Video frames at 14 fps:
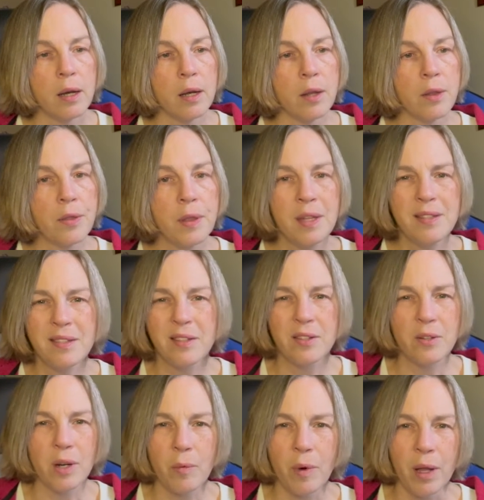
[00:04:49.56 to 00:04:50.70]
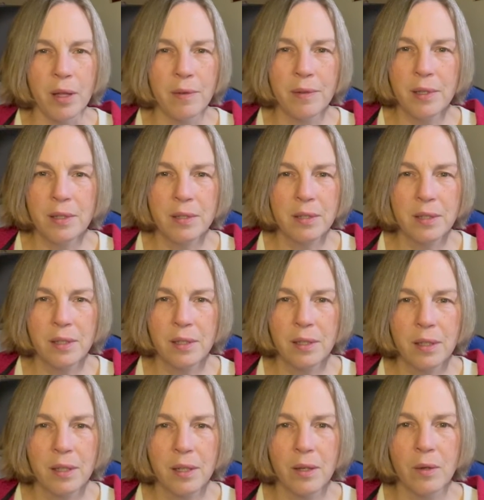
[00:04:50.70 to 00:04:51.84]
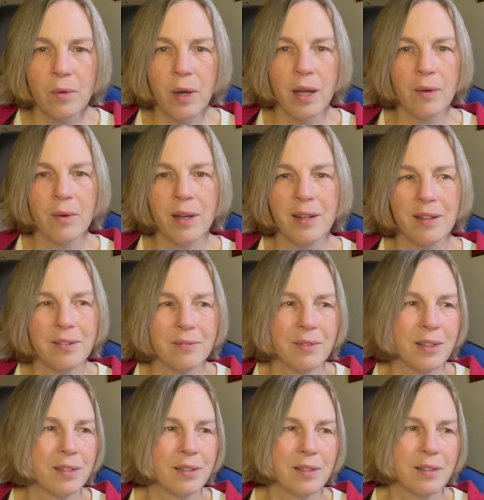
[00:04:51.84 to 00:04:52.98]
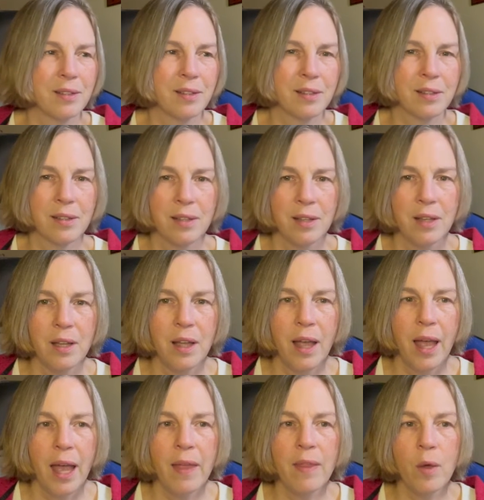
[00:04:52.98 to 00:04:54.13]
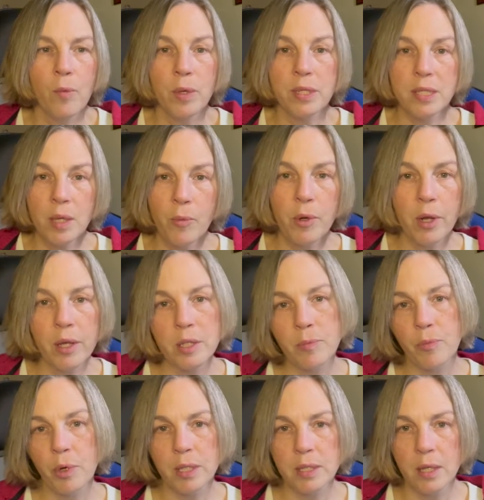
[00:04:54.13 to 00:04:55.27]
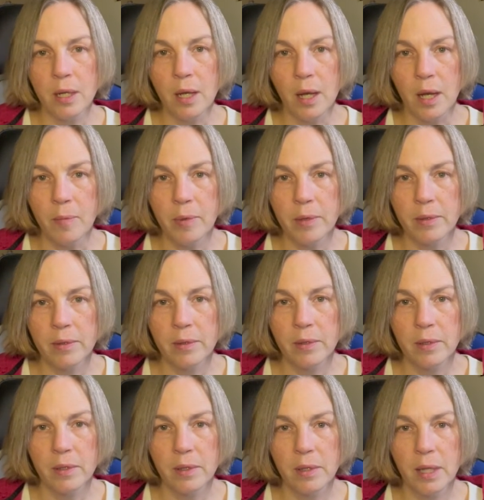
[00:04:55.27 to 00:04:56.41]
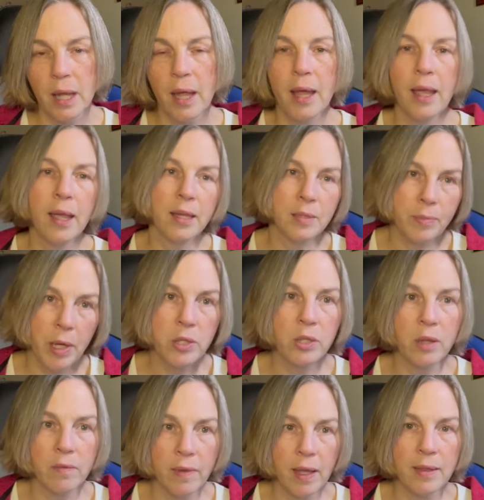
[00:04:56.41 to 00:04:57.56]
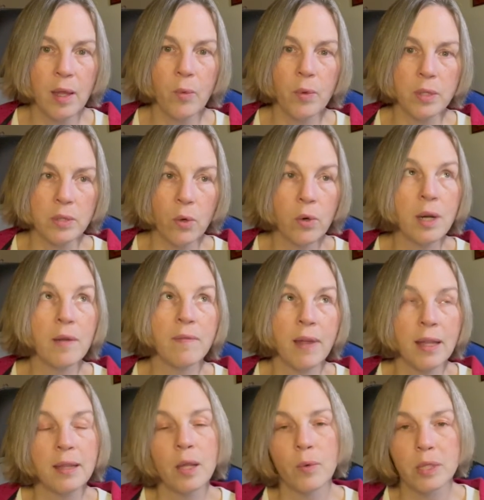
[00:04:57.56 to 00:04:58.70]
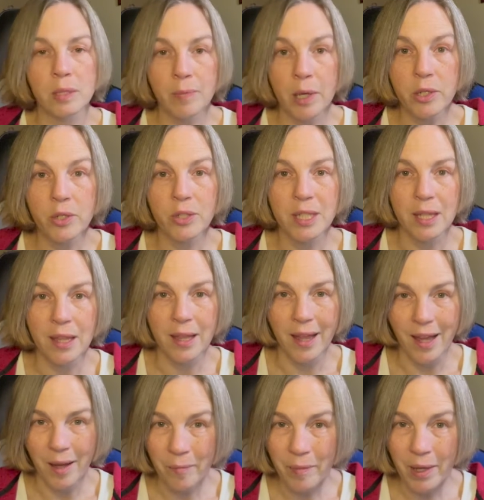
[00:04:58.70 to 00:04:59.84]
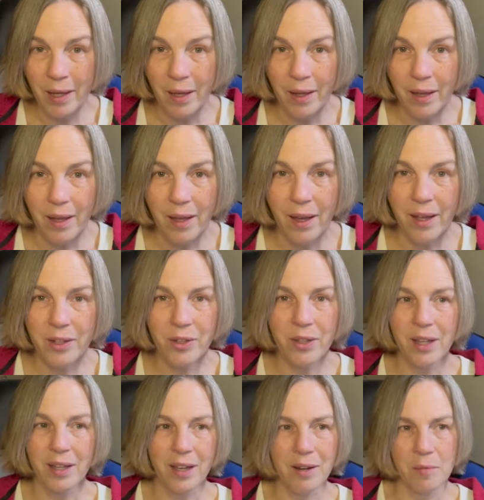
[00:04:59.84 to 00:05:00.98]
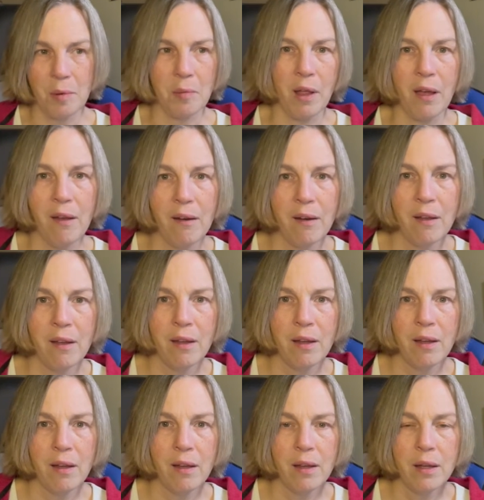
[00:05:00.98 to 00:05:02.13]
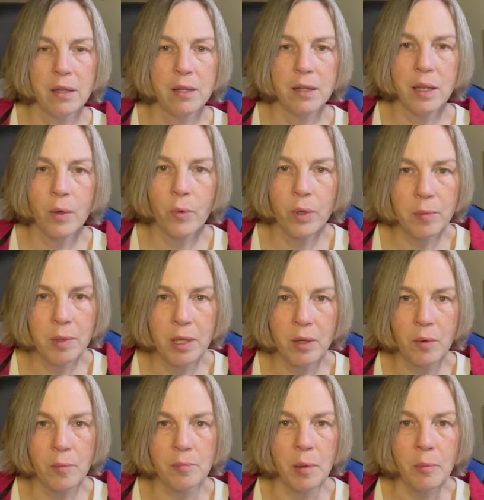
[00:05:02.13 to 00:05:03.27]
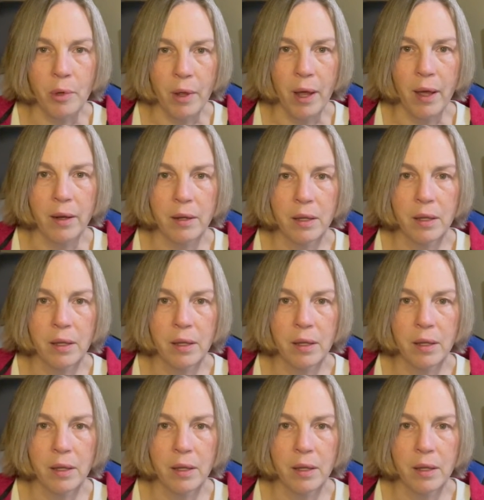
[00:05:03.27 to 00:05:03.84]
things that are irrelevant. Why don't... And then when someone else brings it up, a special event that was, or an event that was special to them, and you're like, I don't remember that. And they're like, what do you mean you don't remember that?